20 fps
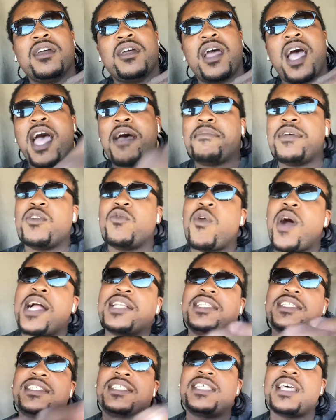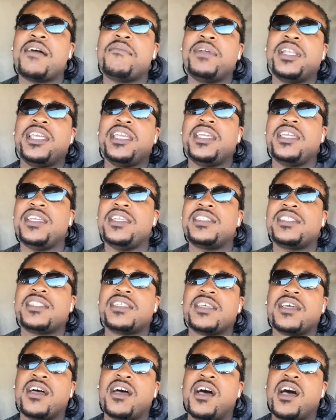I've been watching some of these
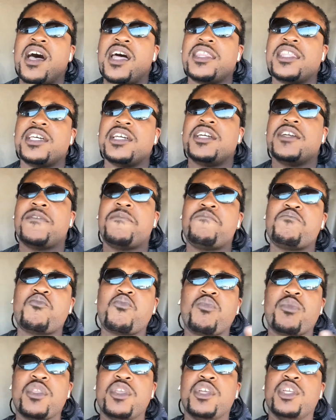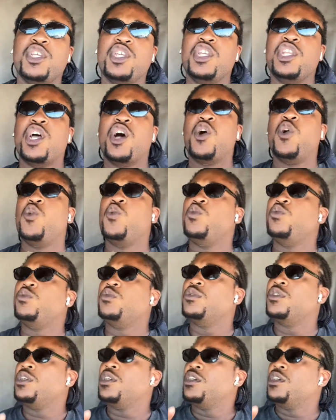other, you know,
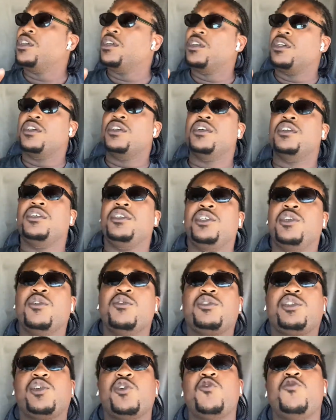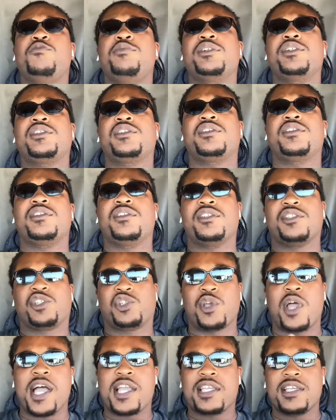YouTubers, the
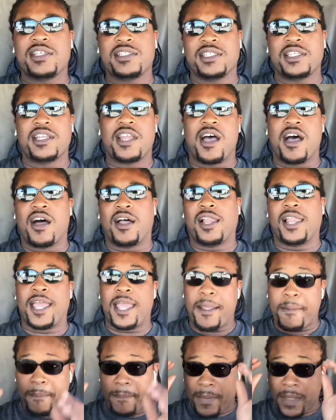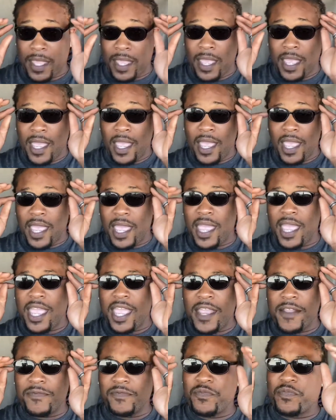truckers and all that.
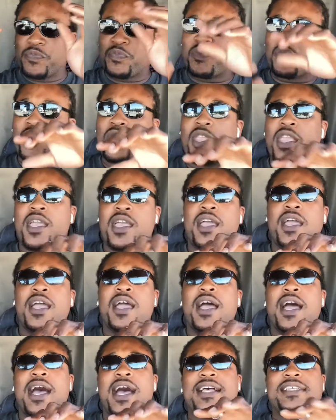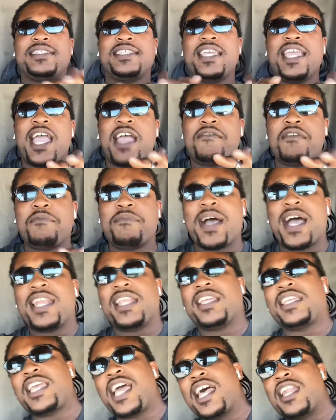And I see
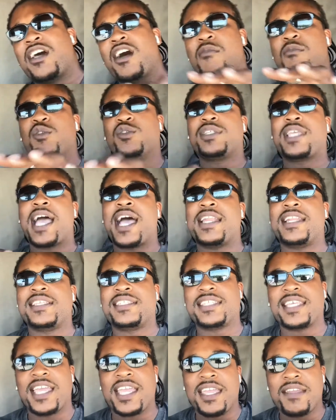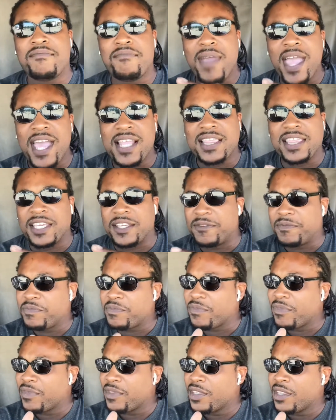everybody kind of almost got the same method.
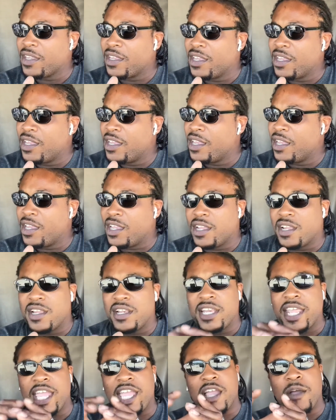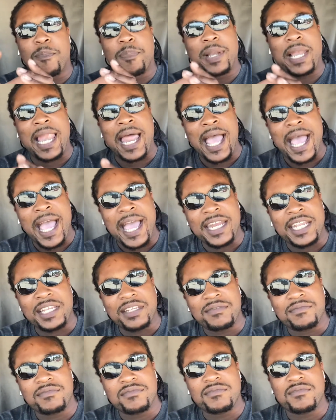They applied it.
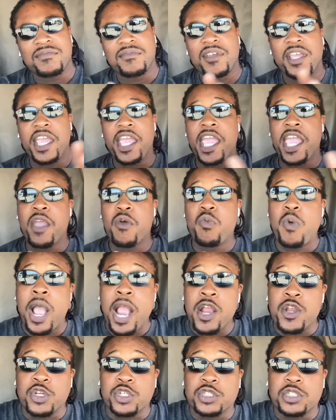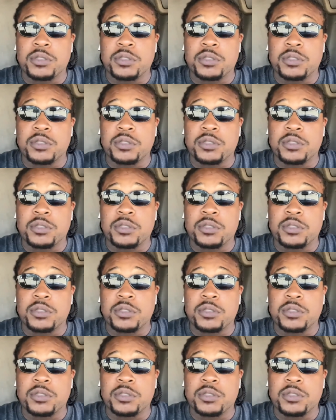It worked.